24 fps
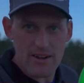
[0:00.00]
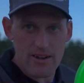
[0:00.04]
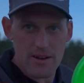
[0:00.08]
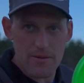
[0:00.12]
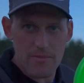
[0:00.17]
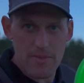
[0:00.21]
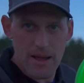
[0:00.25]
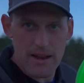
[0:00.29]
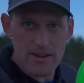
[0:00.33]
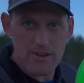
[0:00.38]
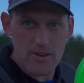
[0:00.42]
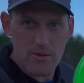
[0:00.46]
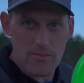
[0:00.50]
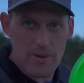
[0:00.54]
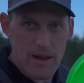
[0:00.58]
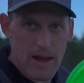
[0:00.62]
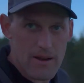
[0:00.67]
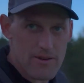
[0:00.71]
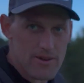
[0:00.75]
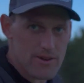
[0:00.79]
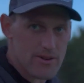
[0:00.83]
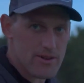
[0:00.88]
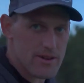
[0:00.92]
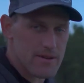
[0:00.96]
grip back to a
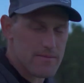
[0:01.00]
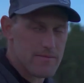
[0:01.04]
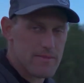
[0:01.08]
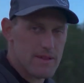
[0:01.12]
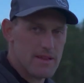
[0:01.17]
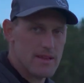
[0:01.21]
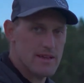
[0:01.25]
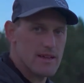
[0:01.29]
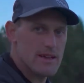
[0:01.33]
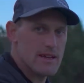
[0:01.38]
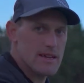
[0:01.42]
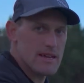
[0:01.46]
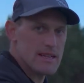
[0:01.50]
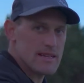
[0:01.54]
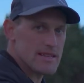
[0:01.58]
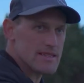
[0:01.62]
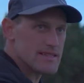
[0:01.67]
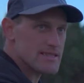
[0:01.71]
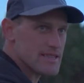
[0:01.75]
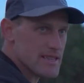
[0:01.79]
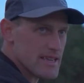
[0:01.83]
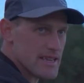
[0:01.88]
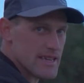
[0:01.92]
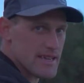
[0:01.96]
power grip,
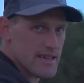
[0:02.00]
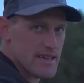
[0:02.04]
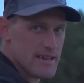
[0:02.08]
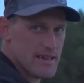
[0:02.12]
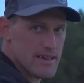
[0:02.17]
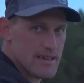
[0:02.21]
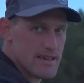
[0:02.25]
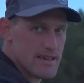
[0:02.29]
see